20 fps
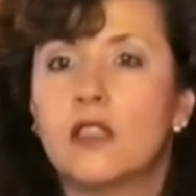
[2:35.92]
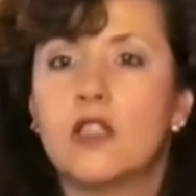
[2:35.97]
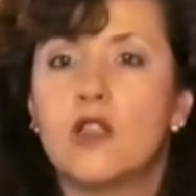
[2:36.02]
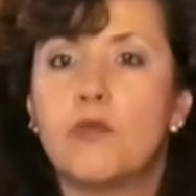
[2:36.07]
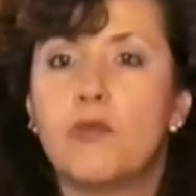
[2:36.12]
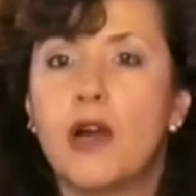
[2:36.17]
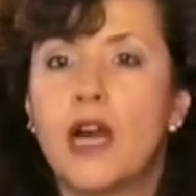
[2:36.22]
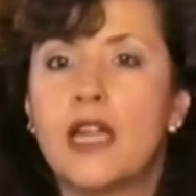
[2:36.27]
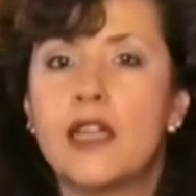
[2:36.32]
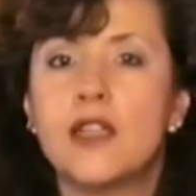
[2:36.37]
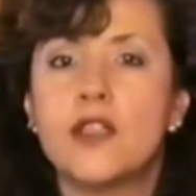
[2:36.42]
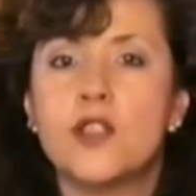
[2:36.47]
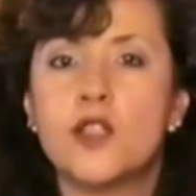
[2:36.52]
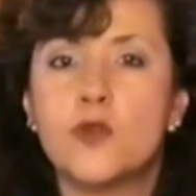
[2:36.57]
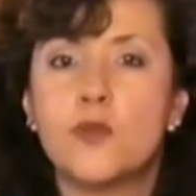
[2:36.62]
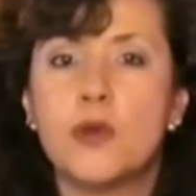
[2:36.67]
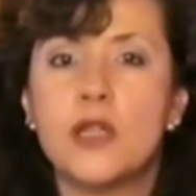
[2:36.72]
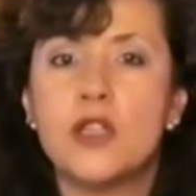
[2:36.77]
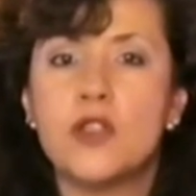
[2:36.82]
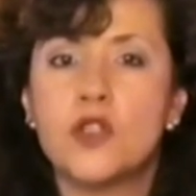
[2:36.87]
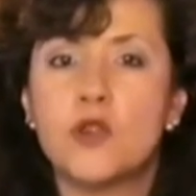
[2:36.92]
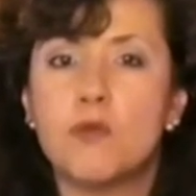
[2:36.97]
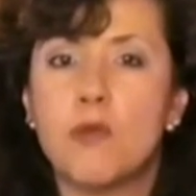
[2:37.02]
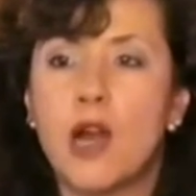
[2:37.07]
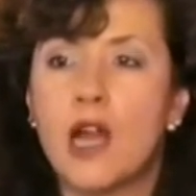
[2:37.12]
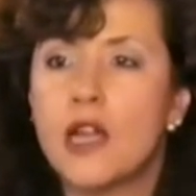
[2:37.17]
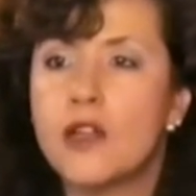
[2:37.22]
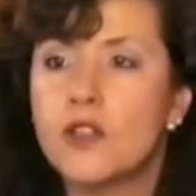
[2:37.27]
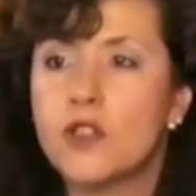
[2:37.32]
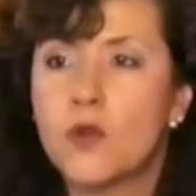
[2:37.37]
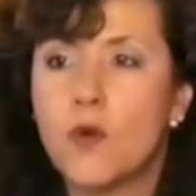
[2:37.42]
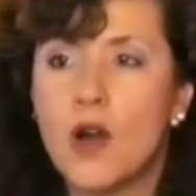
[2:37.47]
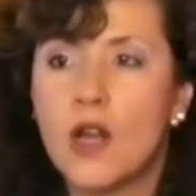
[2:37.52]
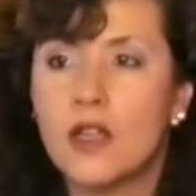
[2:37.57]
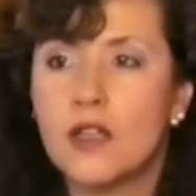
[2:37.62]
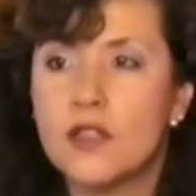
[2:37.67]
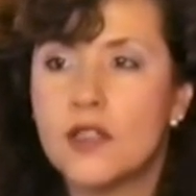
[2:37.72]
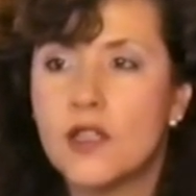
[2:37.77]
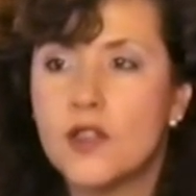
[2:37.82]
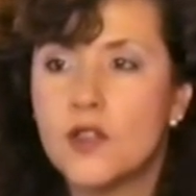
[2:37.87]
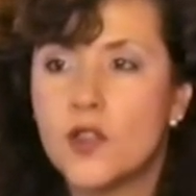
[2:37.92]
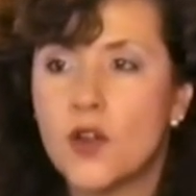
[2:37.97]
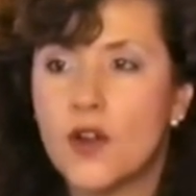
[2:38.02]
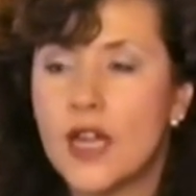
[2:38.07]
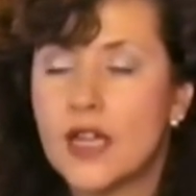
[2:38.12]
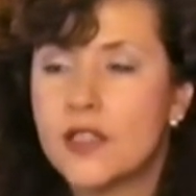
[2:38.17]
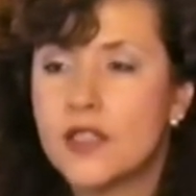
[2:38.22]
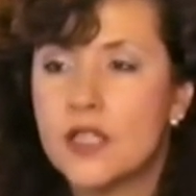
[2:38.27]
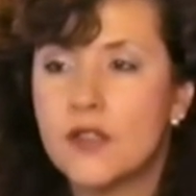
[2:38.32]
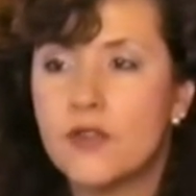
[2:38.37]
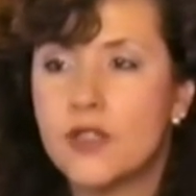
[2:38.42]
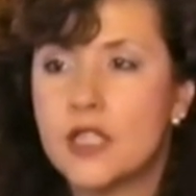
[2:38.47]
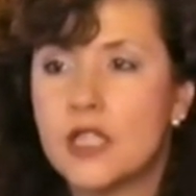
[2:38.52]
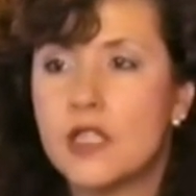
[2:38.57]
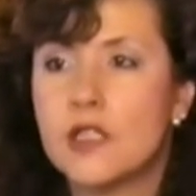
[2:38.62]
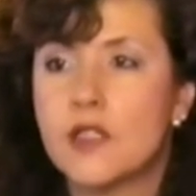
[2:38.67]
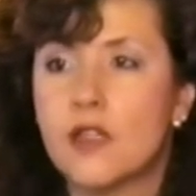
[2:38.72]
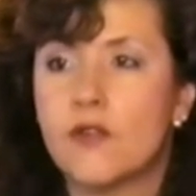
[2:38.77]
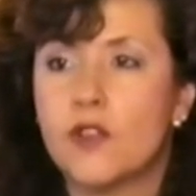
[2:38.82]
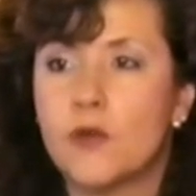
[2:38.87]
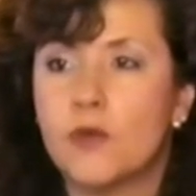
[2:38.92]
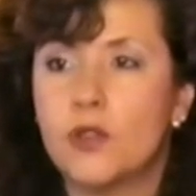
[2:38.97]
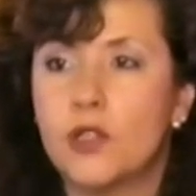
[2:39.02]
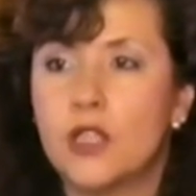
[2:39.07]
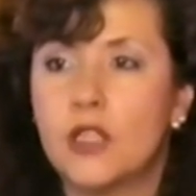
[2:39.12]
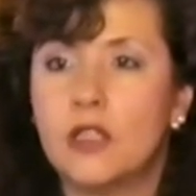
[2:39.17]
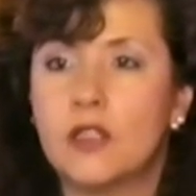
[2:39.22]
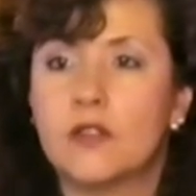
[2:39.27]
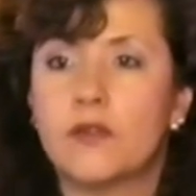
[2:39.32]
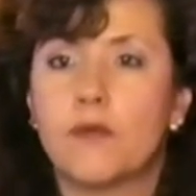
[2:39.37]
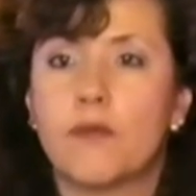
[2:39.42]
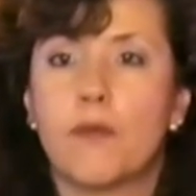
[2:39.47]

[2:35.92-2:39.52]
the body, speech, mind, qualities, or activities of the Buddha,